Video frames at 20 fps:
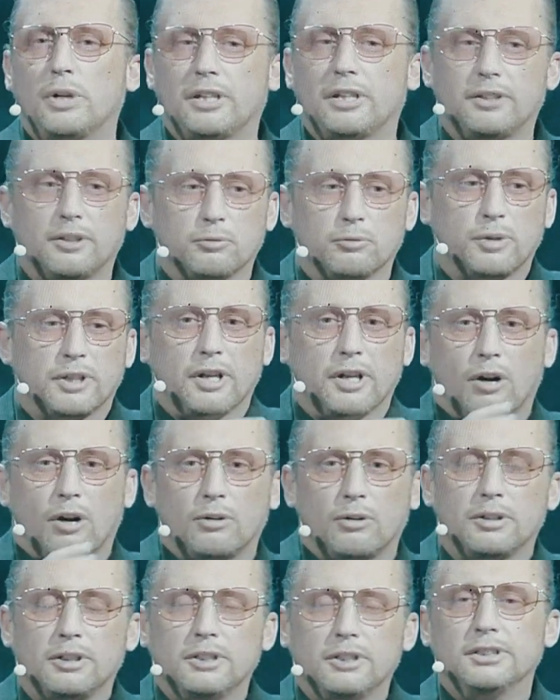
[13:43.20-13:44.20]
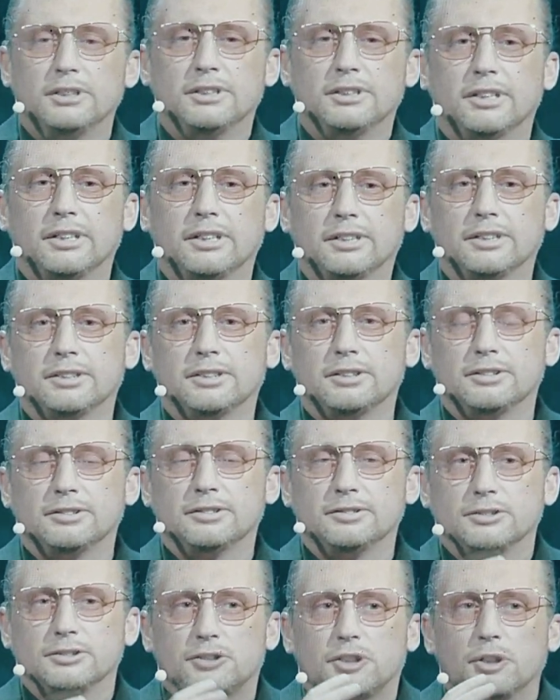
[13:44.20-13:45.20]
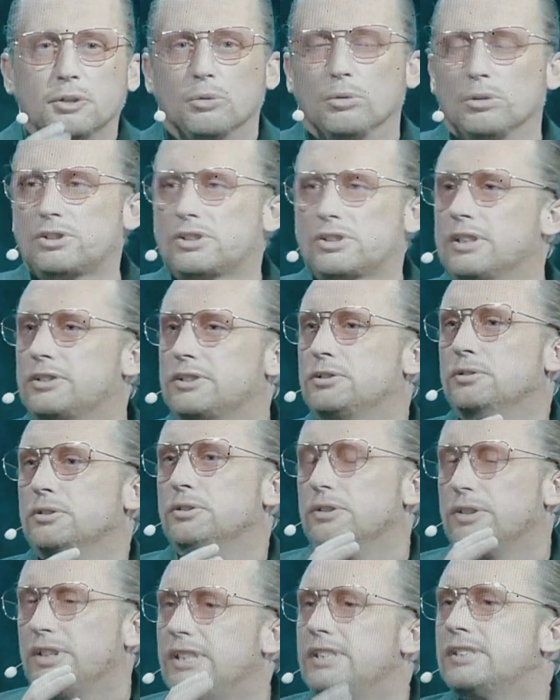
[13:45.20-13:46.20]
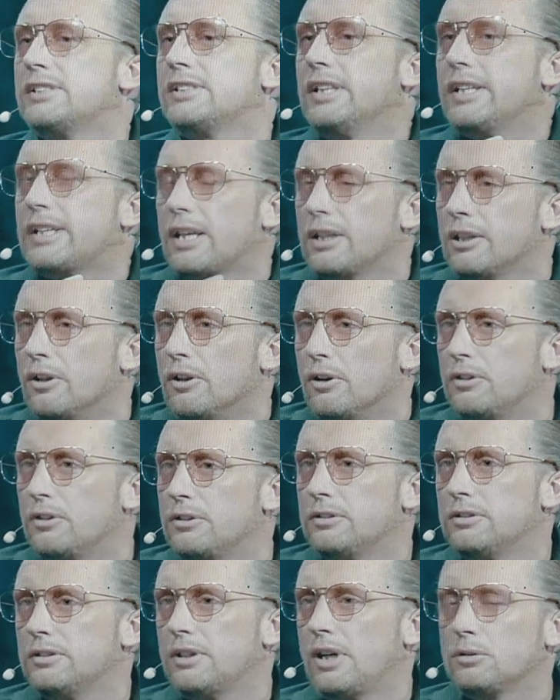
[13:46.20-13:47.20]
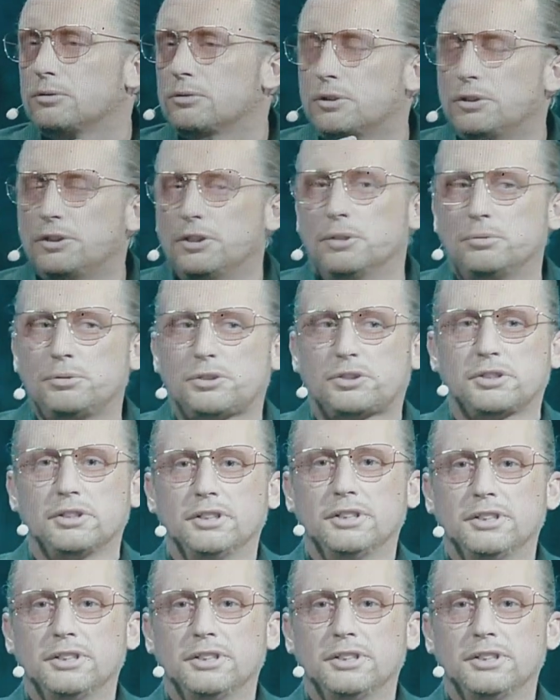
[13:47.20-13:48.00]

with our tools that you easily can learn how to use,